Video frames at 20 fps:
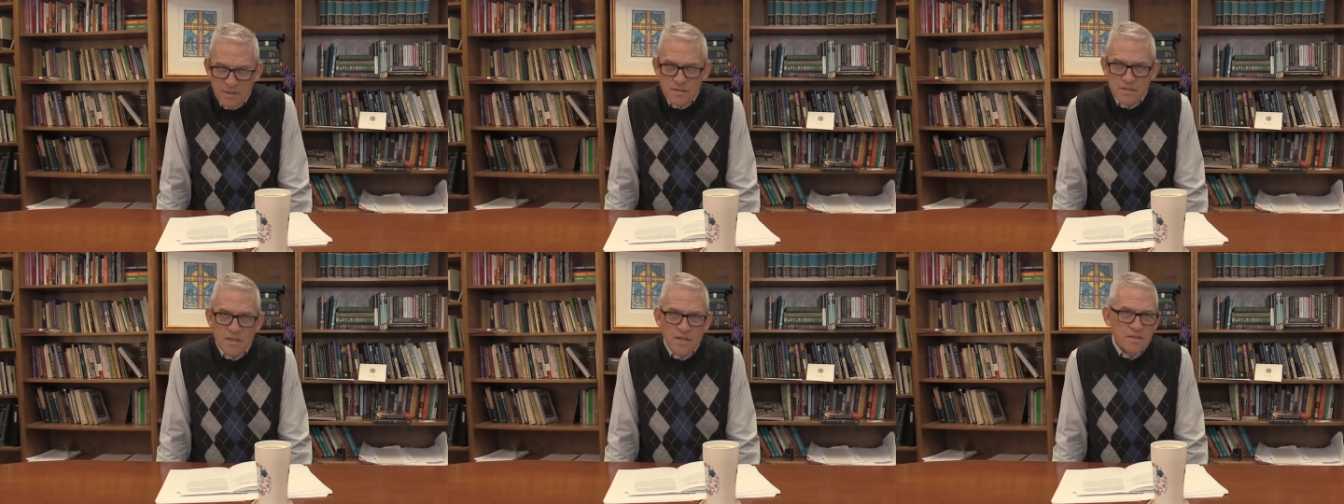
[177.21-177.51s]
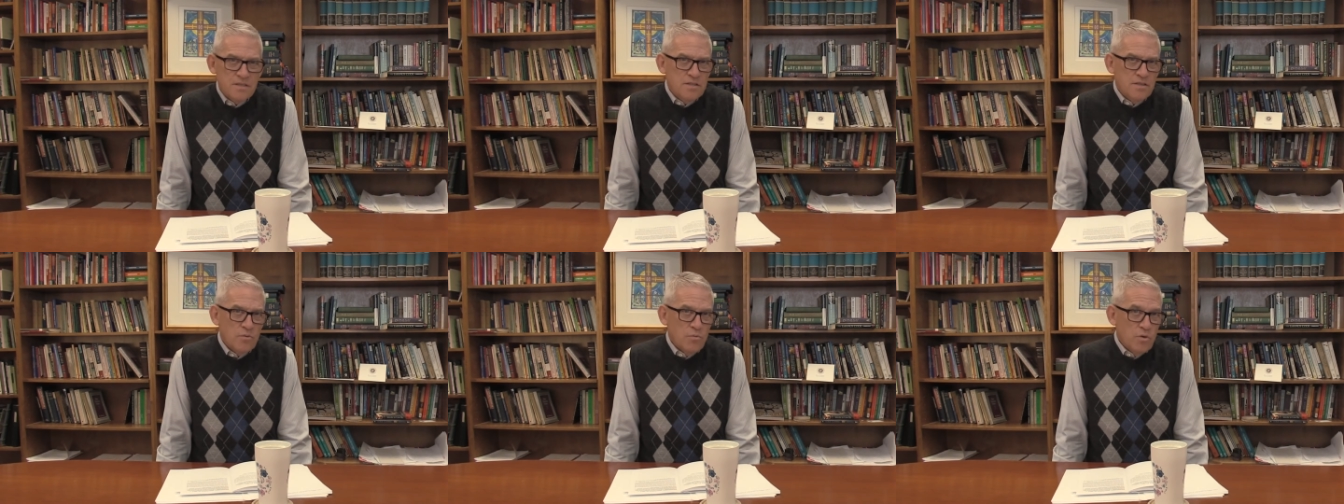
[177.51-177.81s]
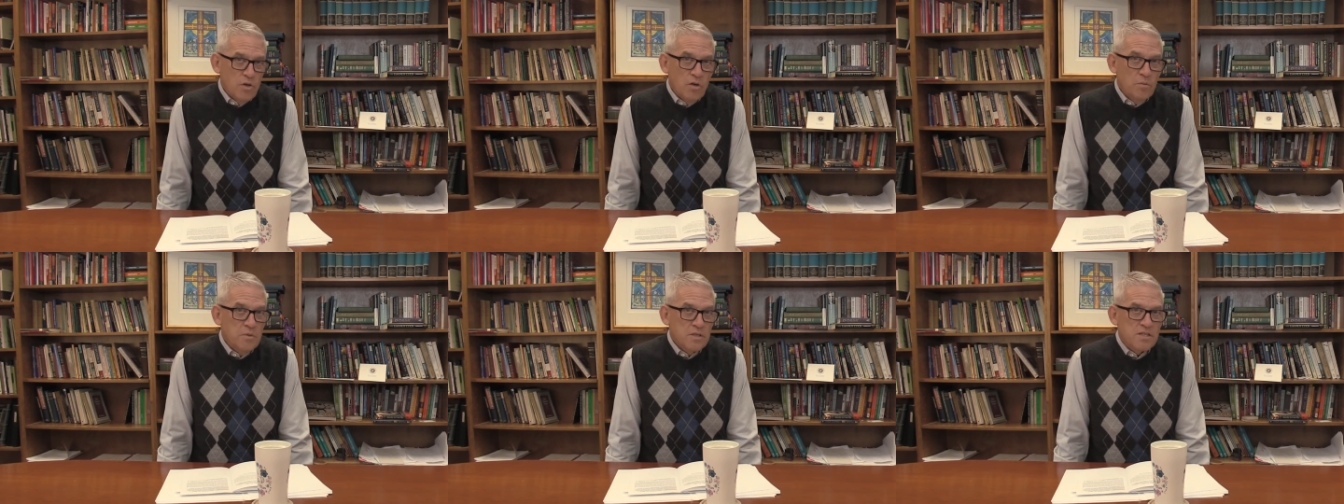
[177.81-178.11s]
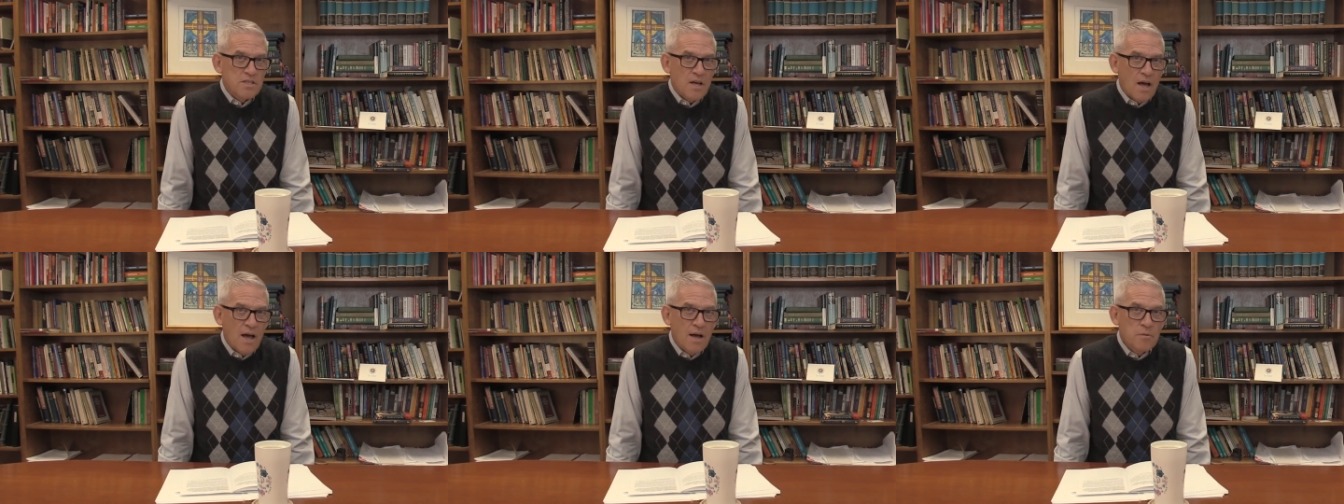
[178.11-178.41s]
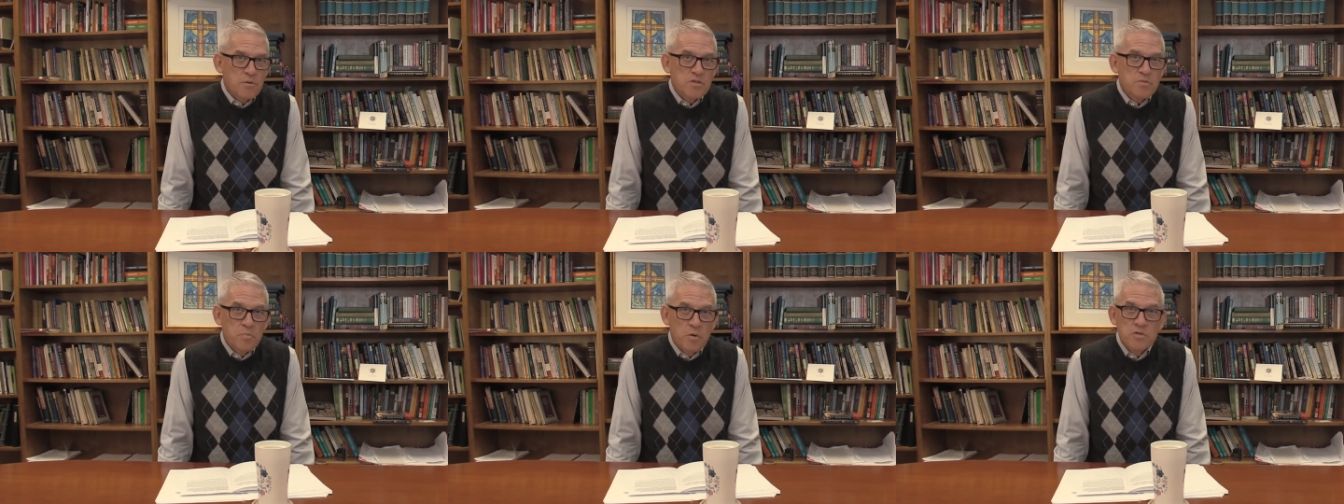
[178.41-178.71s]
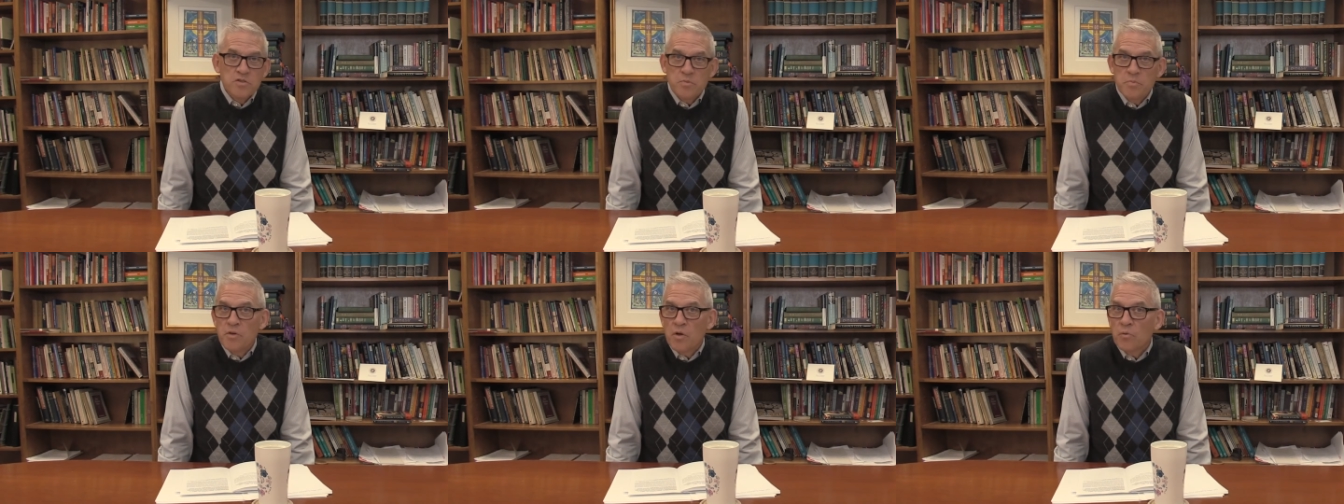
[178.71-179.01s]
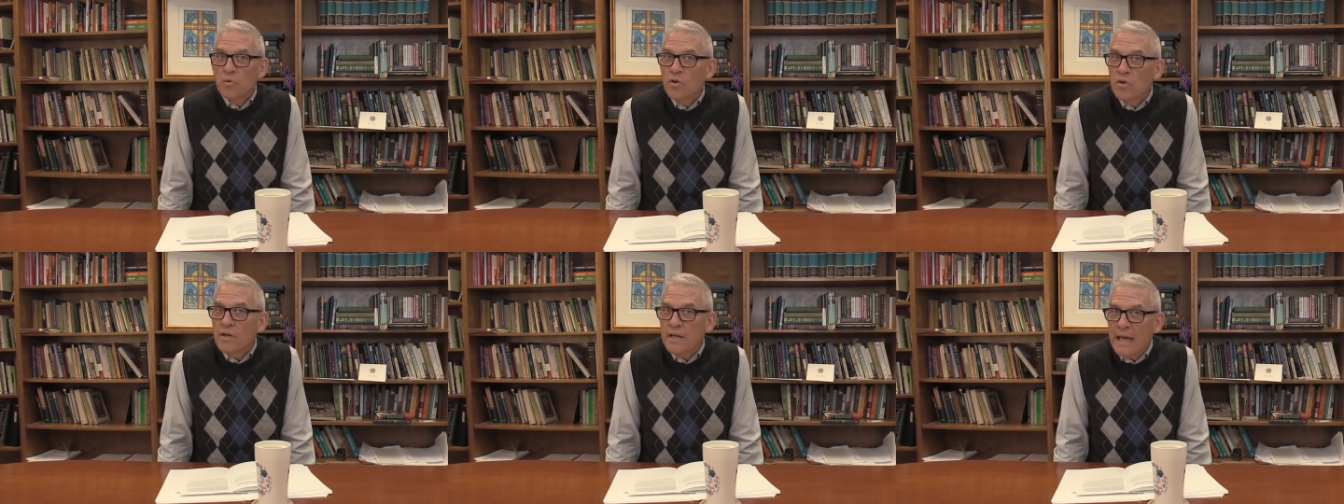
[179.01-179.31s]
since the real Messiah was supposed to be a
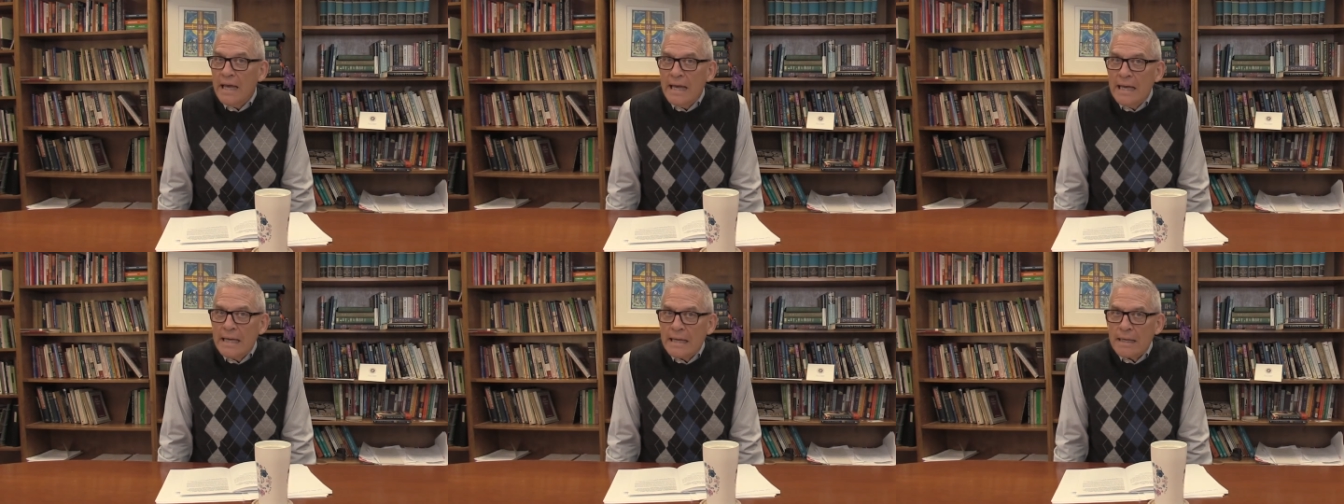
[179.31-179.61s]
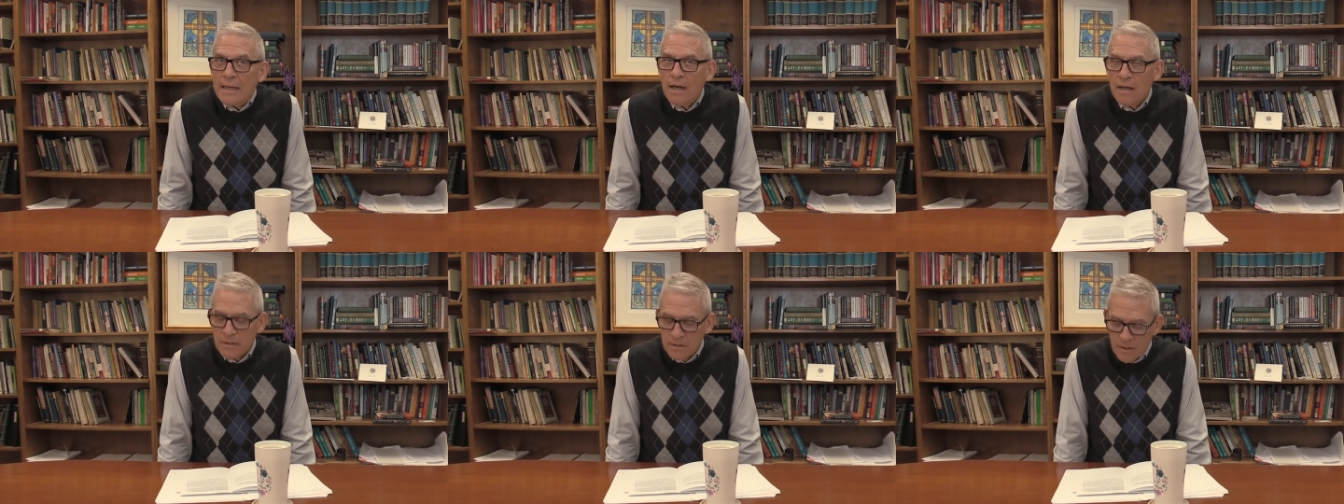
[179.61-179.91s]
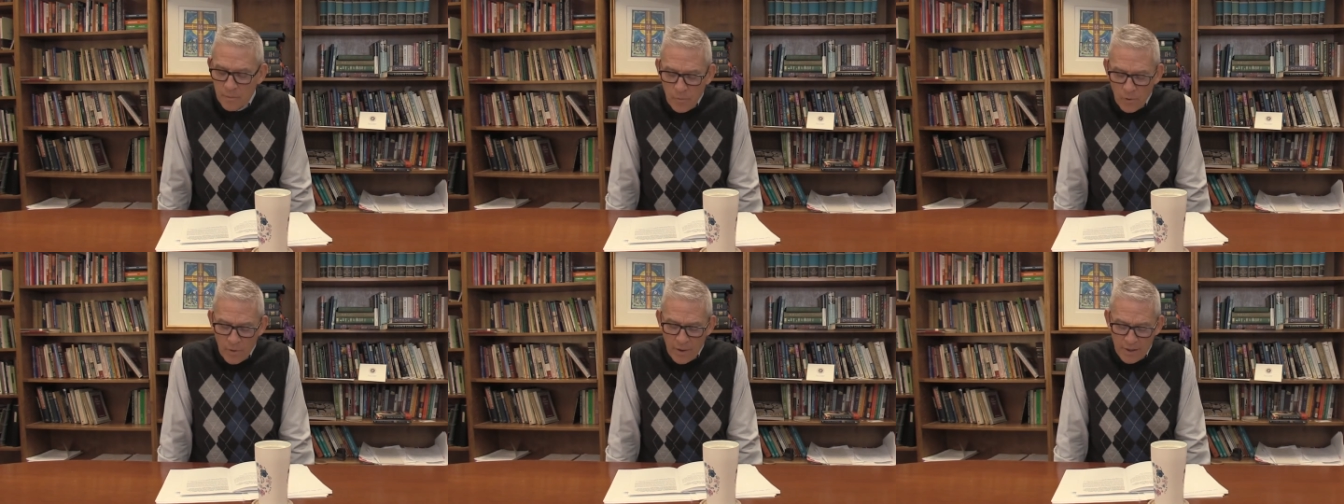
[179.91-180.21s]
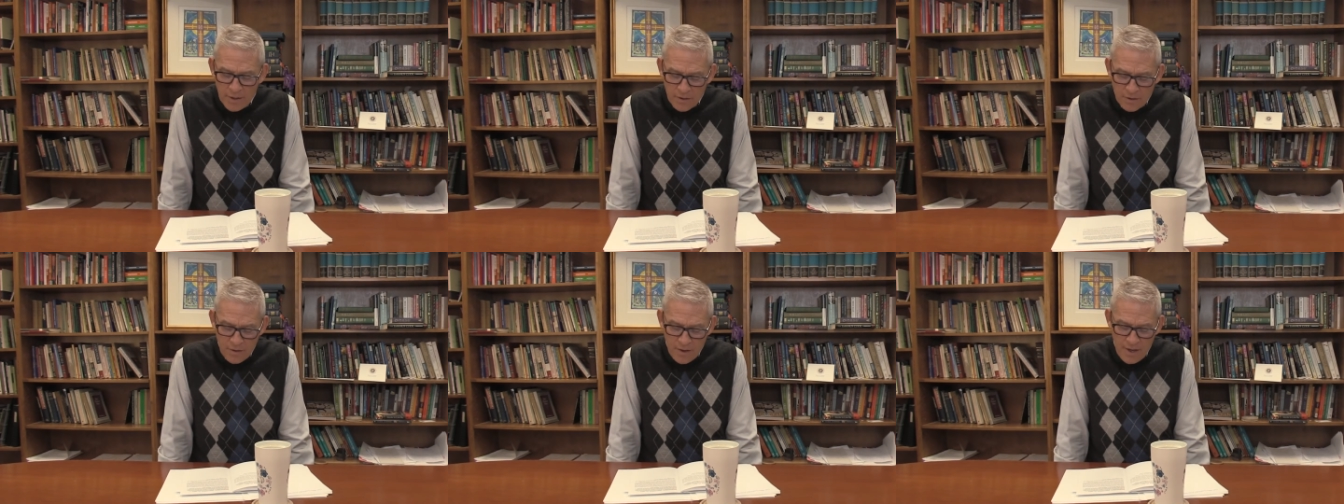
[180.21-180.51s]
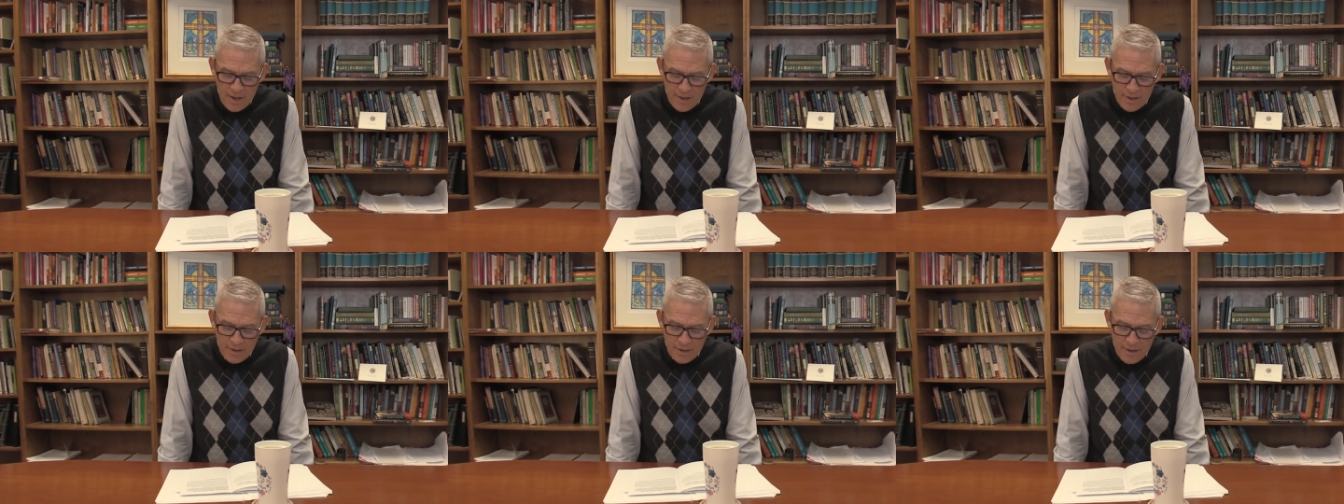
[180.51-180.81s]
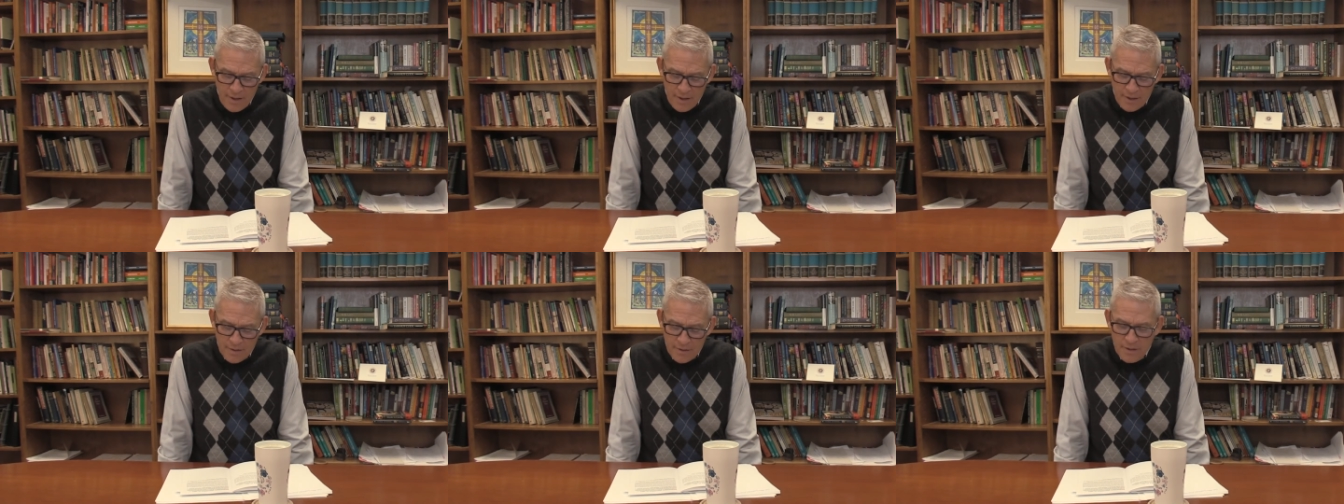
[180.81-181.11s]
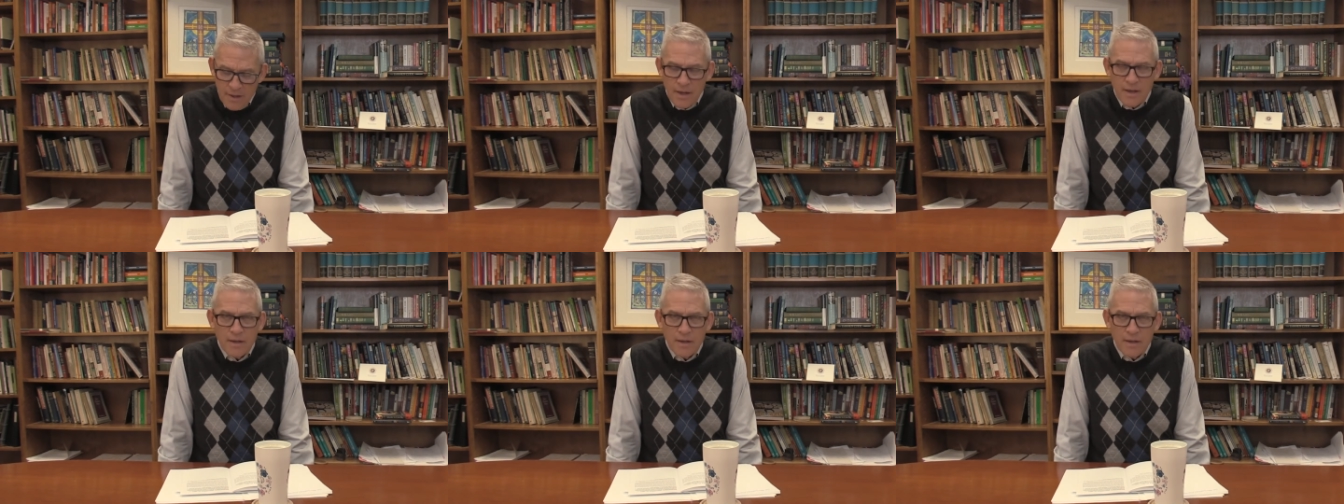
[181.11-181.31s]
real king, a liberator, and and